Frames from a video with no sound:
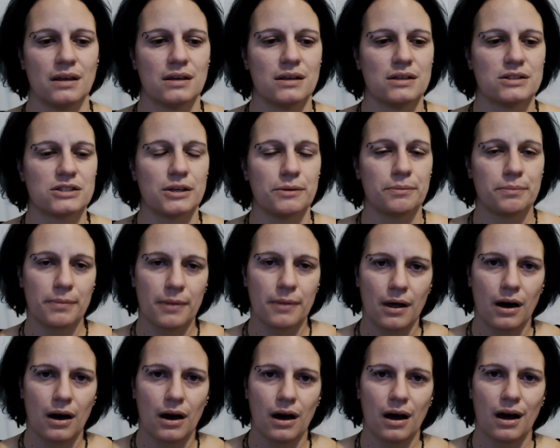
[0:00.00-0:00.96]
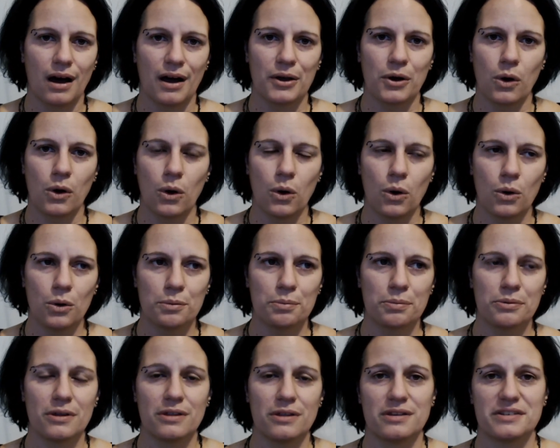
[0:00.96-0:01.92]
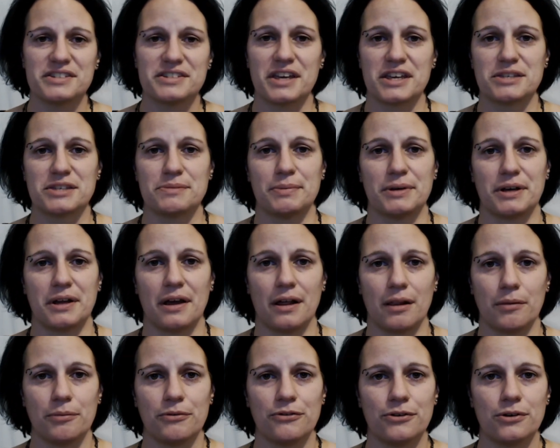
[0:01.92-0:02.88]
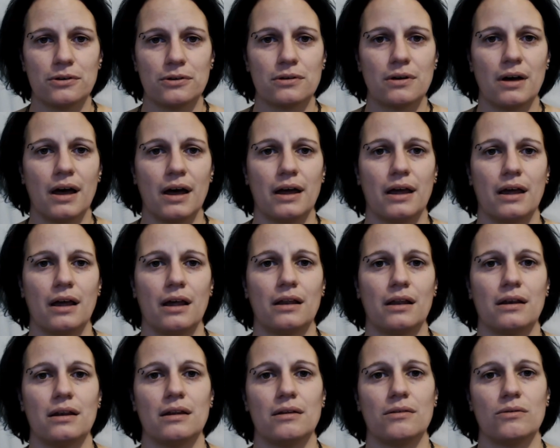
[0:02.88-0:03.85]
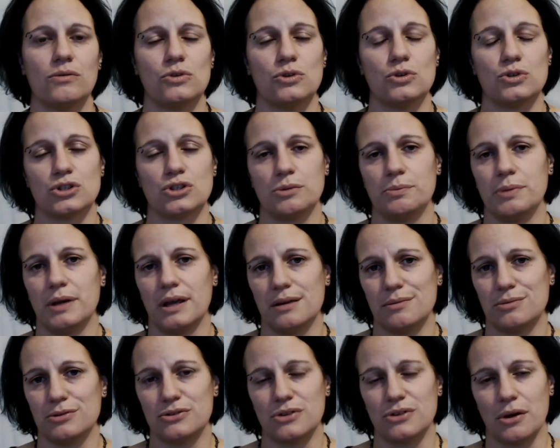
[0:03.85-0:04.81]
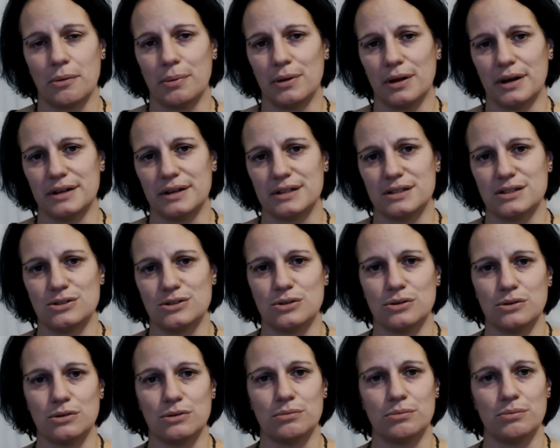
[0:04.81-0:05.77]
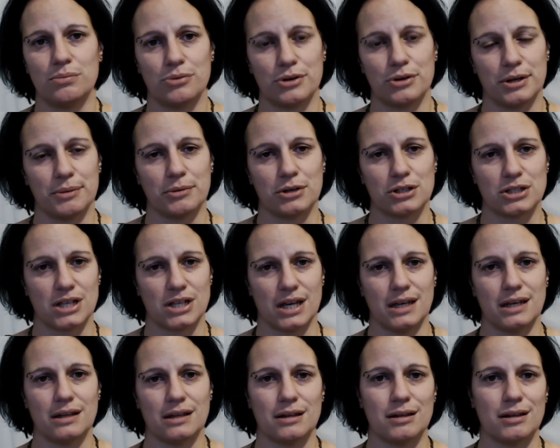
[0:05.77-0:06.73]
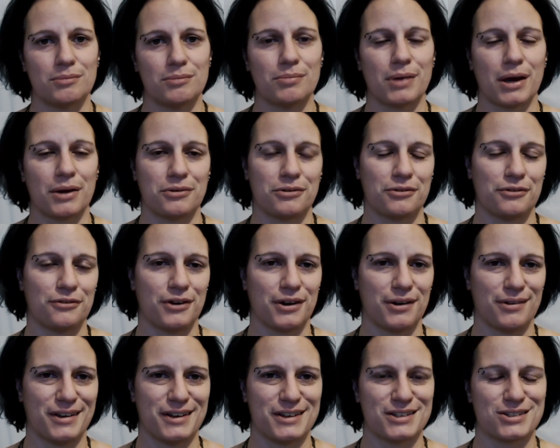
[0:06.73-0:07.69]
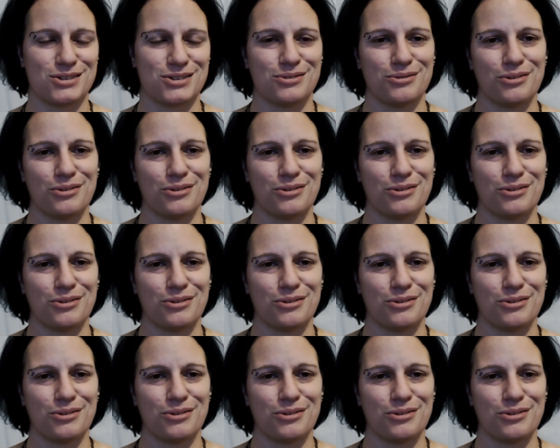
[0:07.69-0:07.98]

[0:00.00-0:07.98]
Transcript: So I hope that this has been helpful, and you should be able to apply this to pretty much any boundary violation or